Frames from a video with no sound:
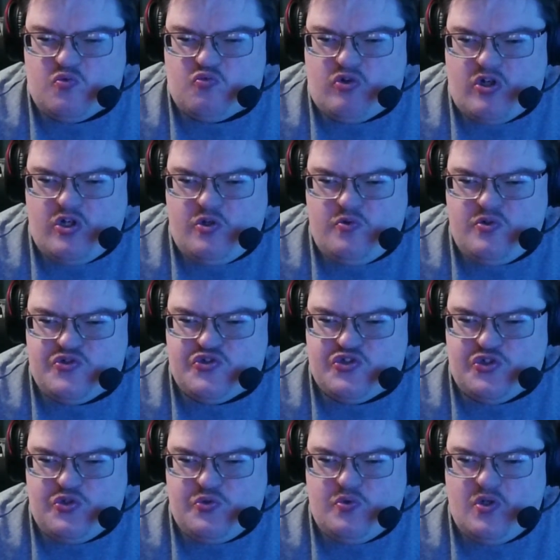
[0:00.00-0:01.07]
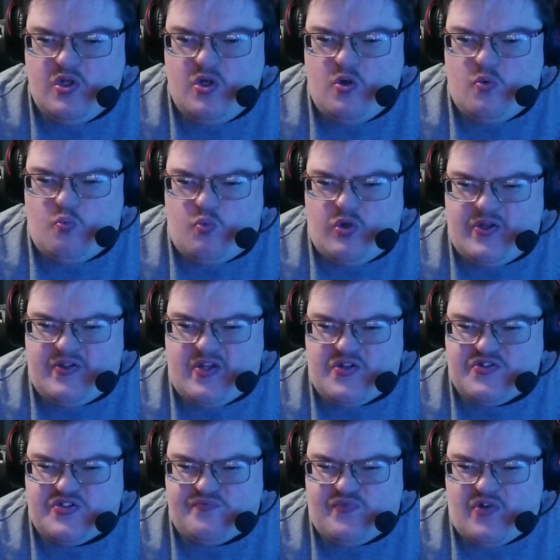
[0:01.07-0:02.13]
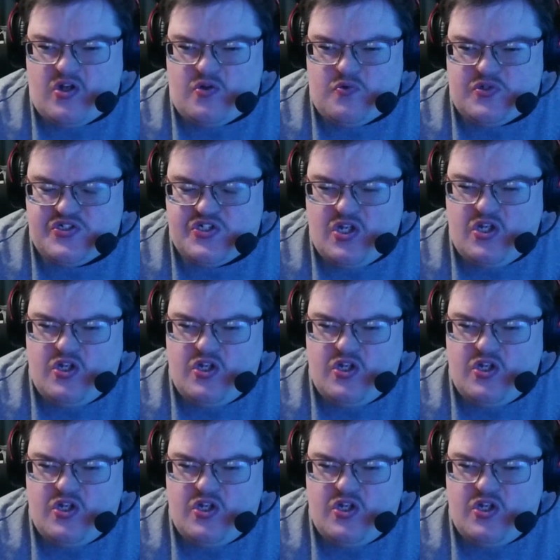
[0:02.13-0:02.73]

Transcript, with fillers: road to one thousand followers.